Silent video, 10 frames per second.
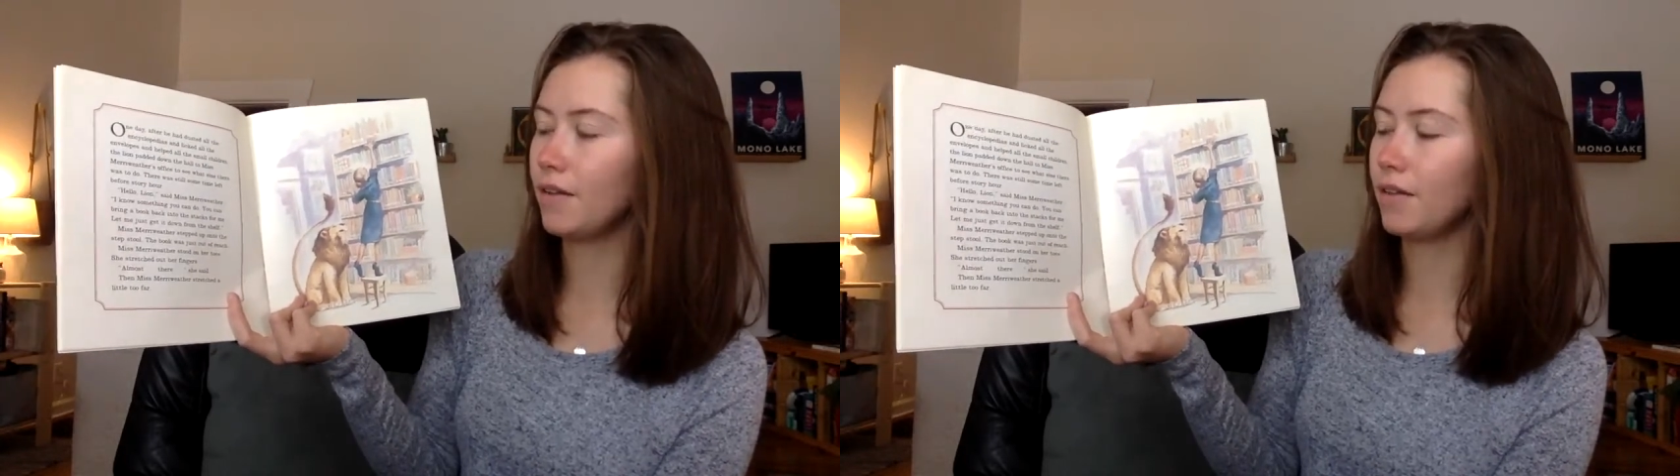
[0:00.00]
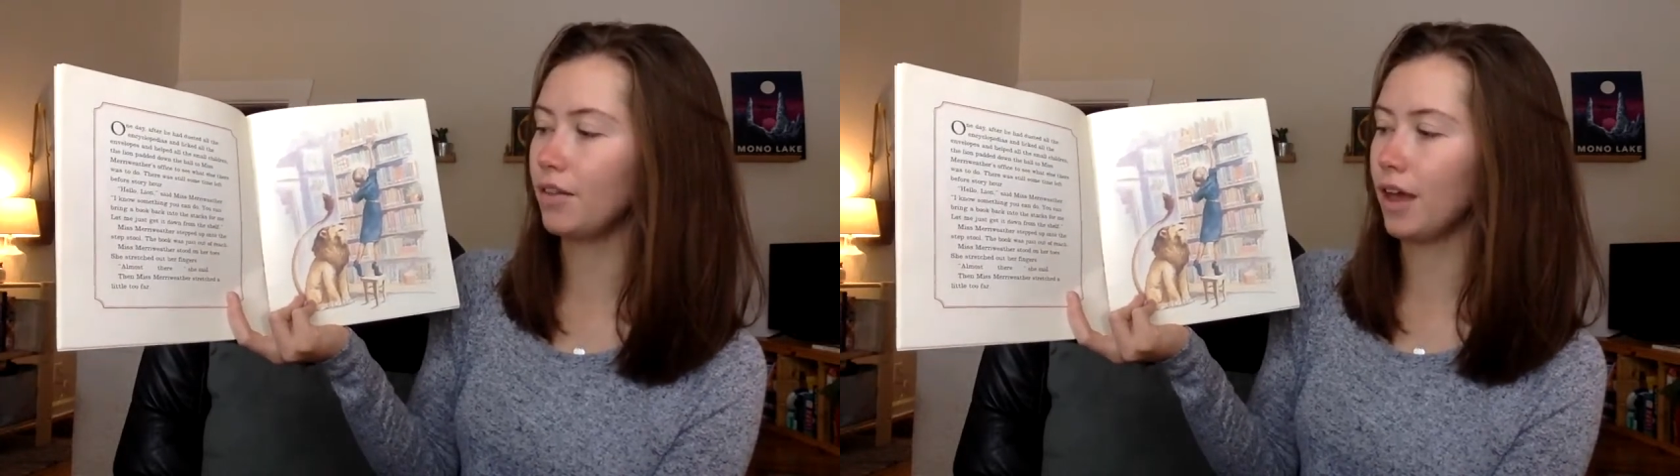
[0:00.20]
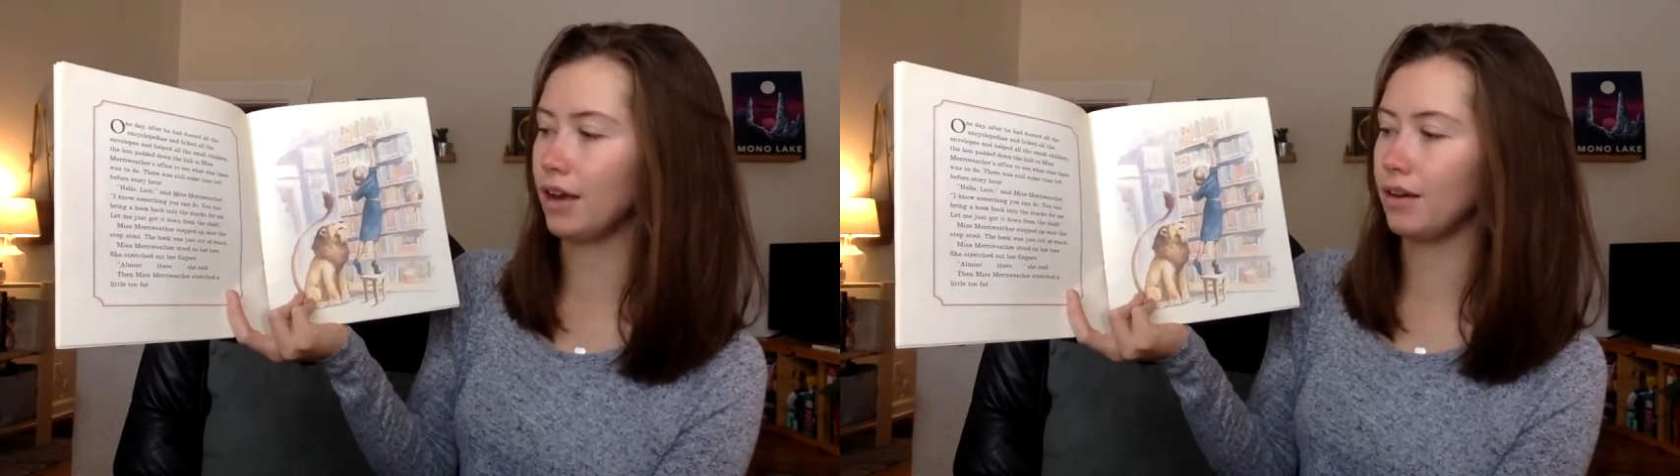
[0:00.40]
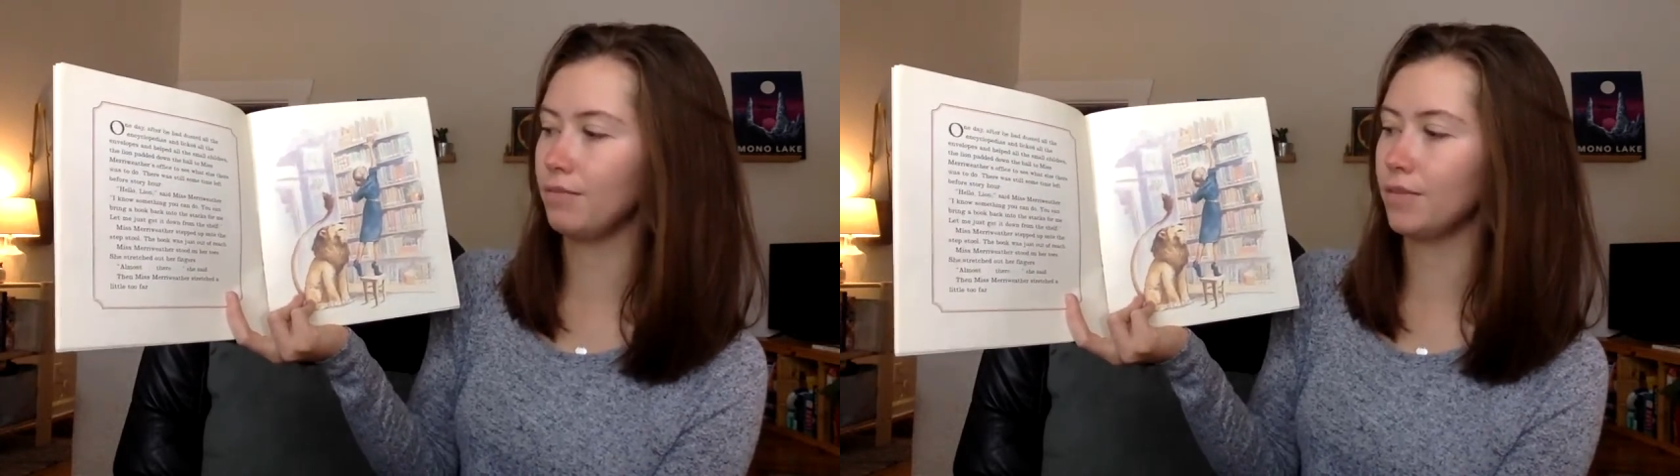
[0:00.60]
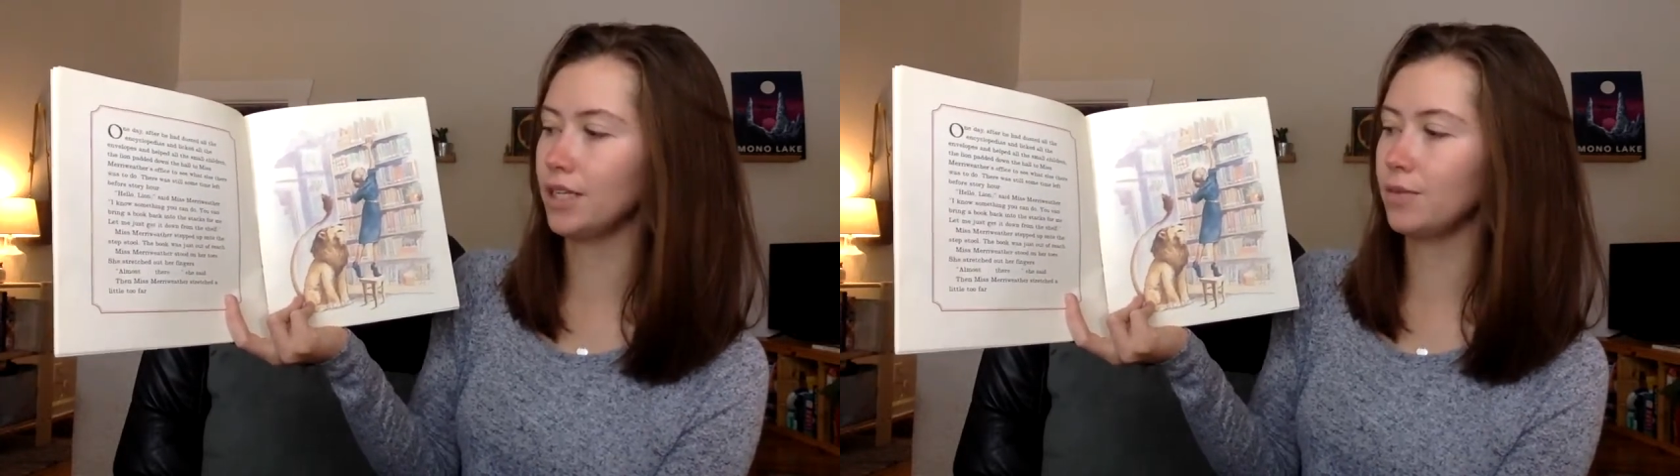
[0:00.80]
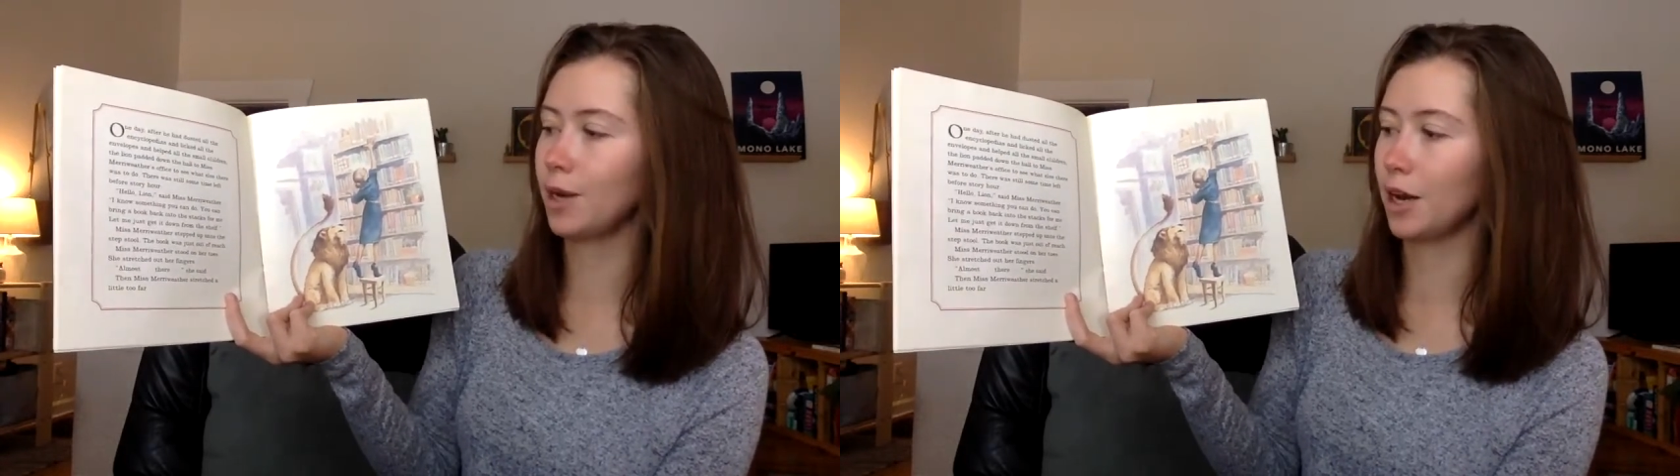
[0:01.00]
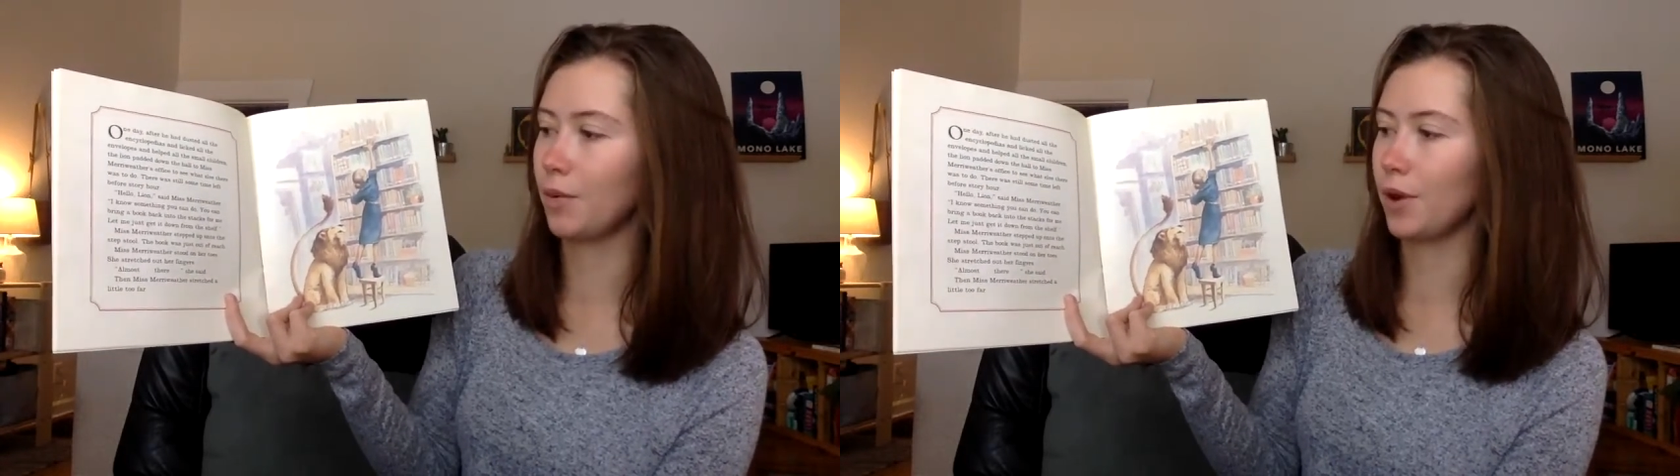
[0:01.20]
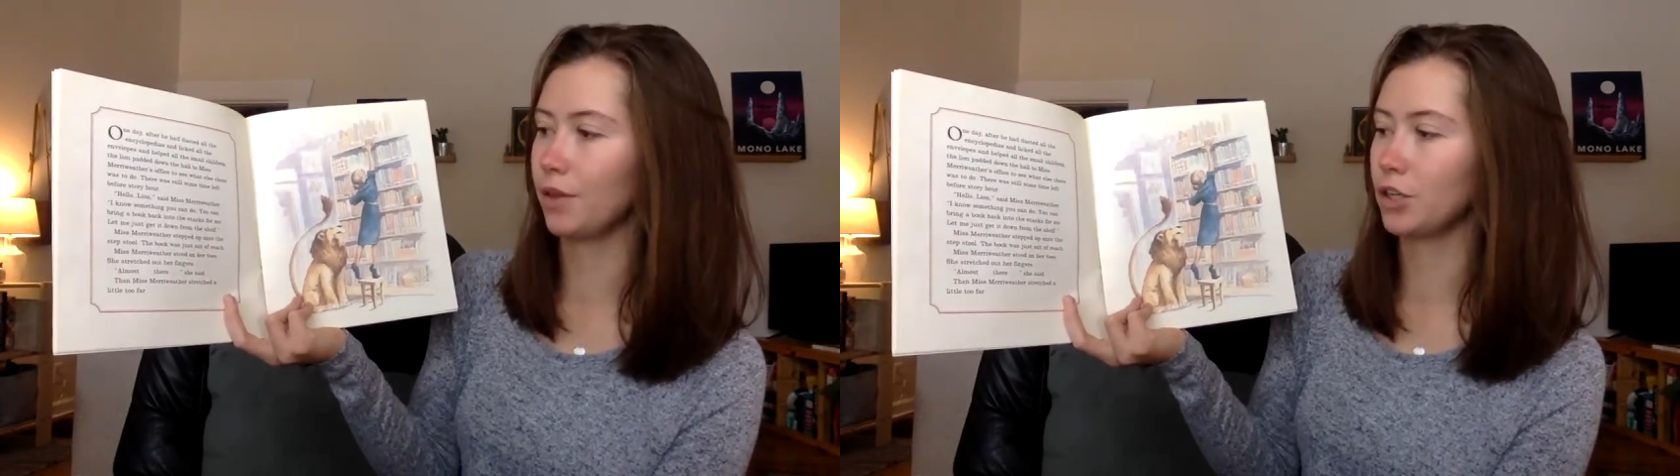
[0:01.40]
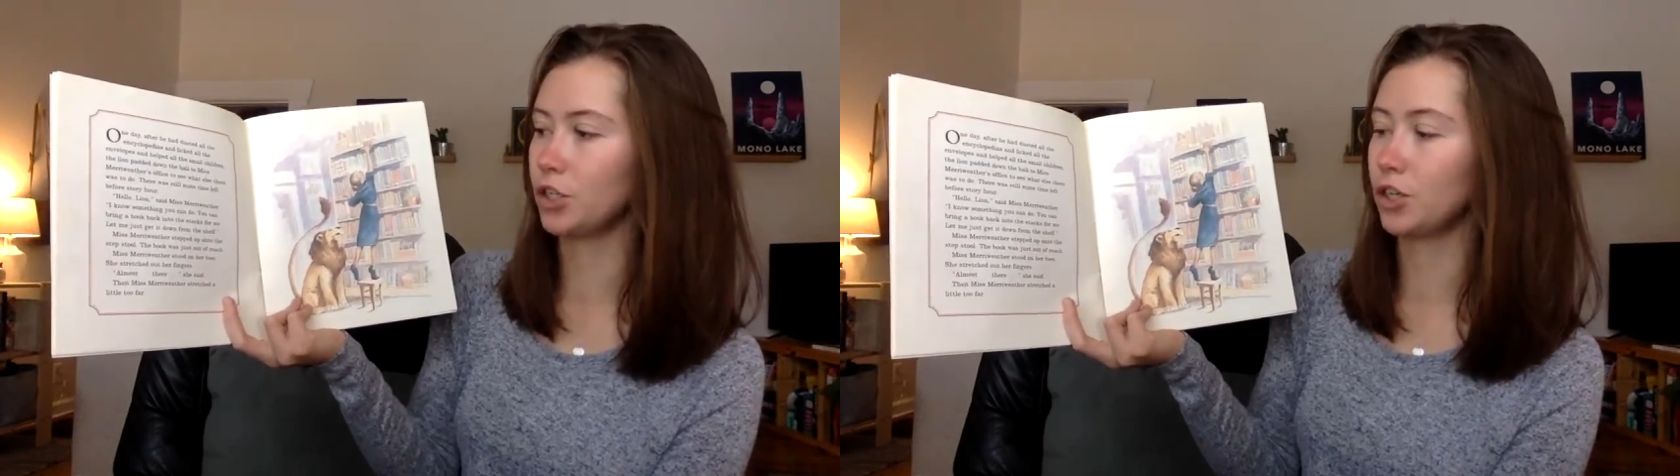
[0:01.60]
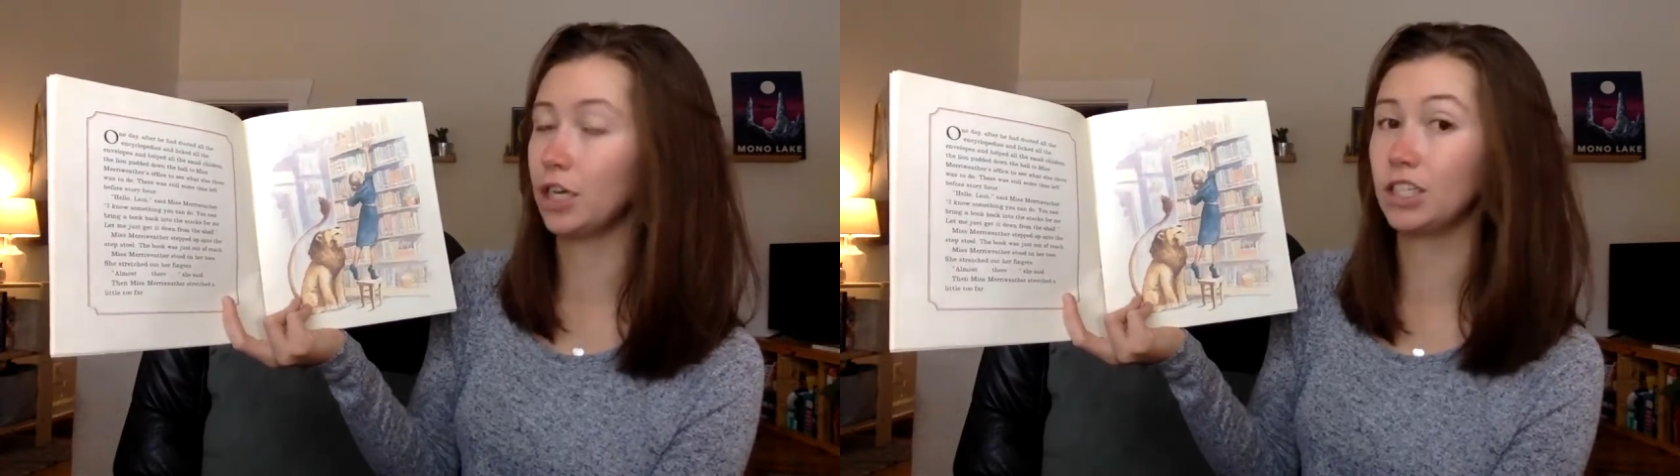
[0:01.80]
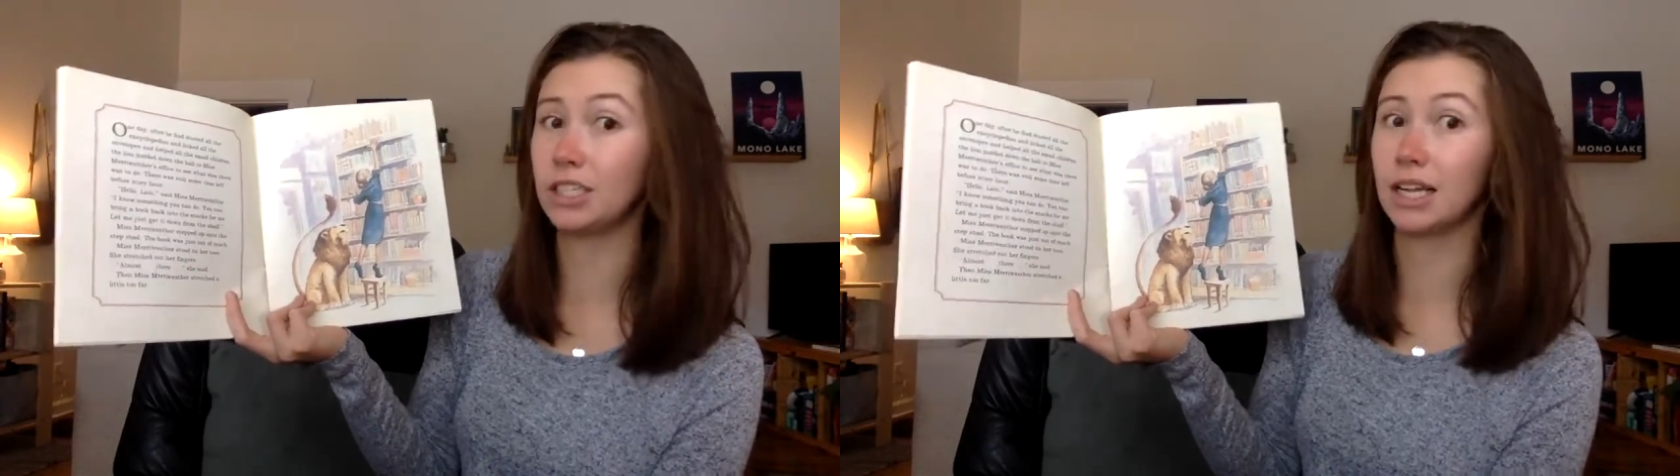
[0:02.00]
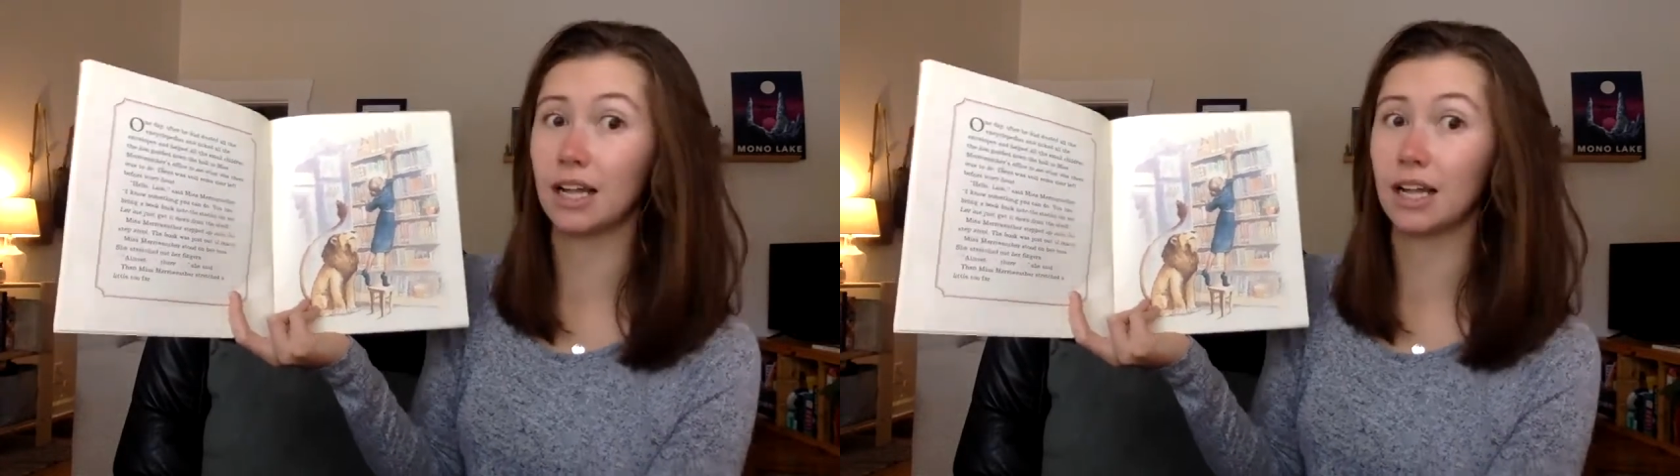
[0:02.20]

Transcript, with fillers: Then Miss Merriweather stretched